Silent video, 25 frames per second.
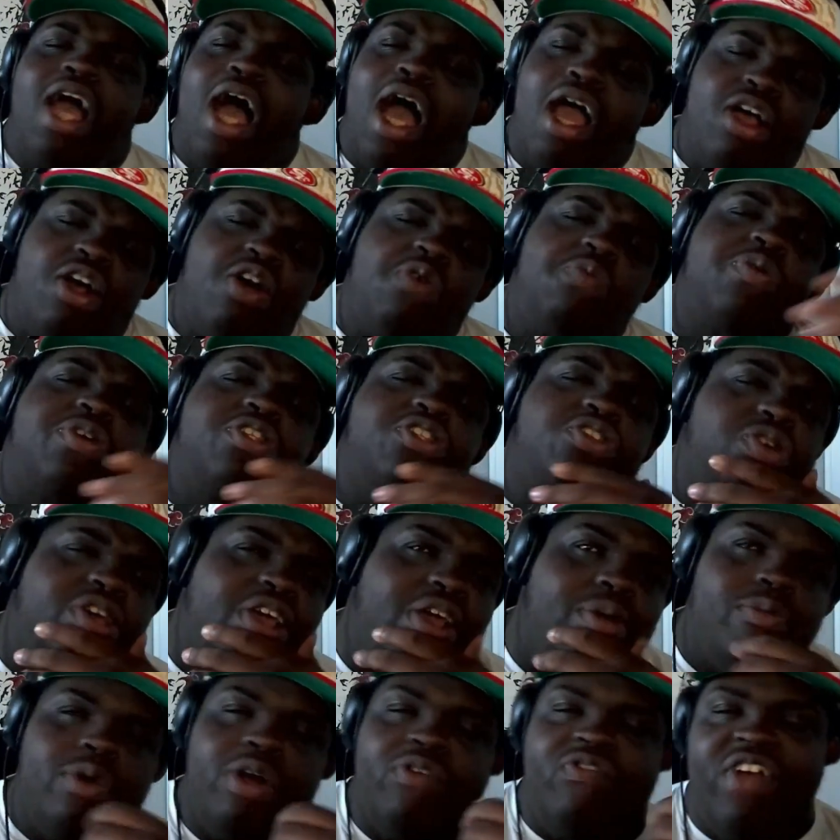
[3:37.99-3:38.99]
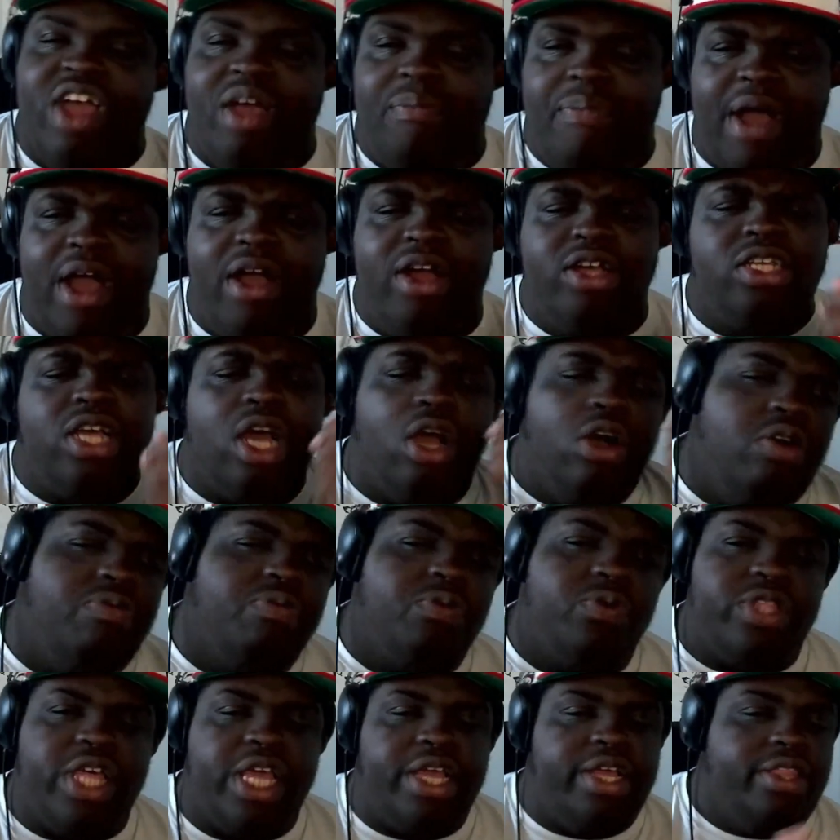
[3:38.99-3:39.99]
I hope we do get more vampires. I
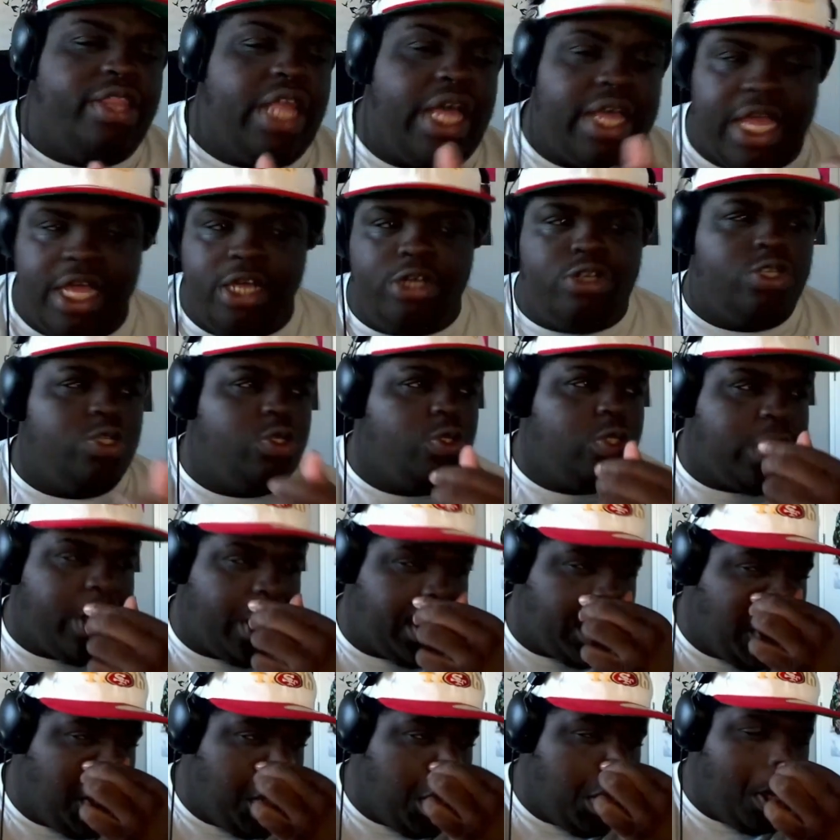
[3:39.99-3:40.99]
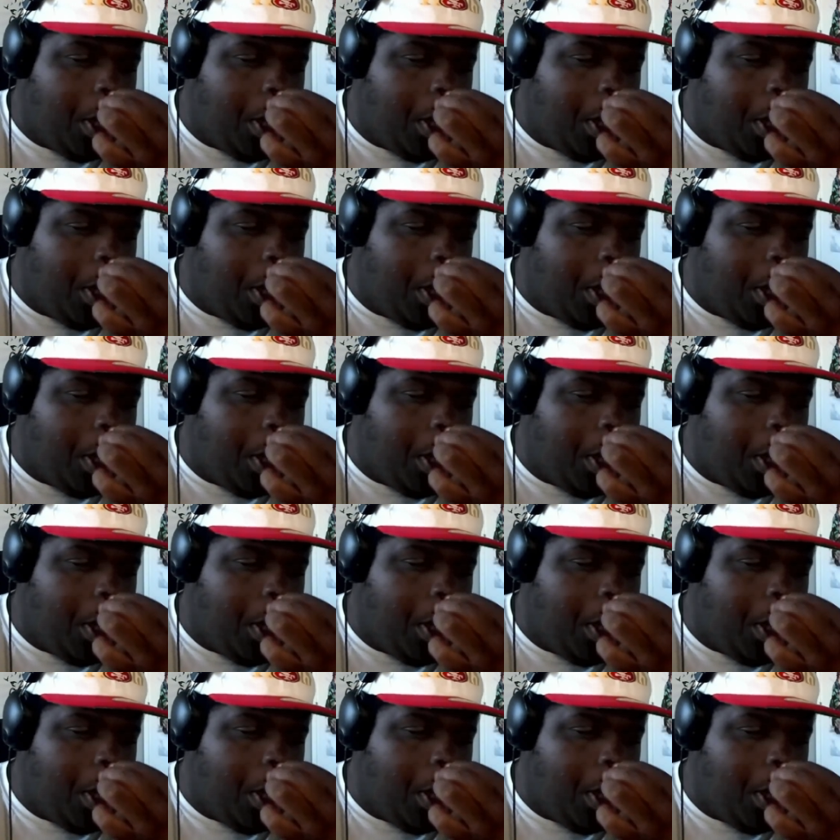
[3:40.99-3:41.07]
hope they, like, introduce, like